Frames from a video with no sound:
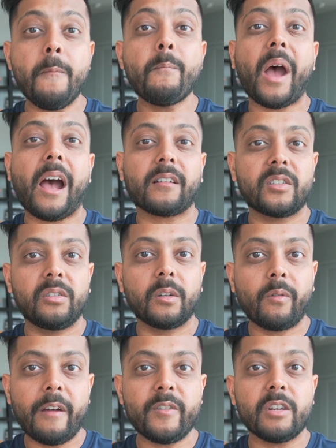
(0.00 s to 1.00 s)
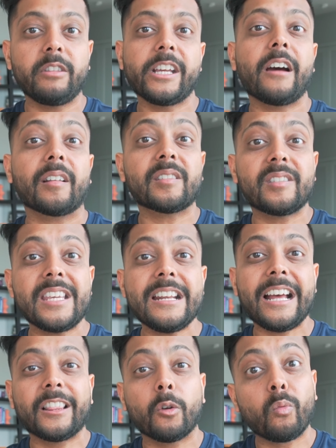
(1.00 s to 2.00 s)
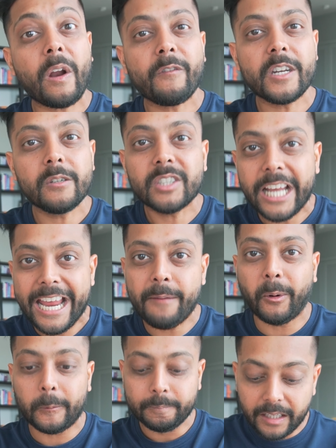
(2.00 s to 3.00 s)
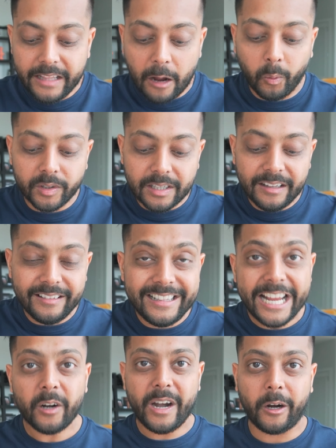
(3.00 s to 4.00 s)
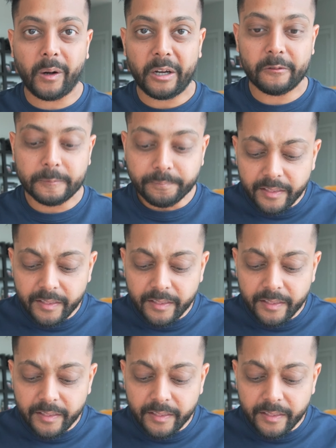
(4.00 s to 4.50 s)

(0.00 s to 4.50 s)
impact to their revenue. They got a seat at the revenue table. And that was their narrative.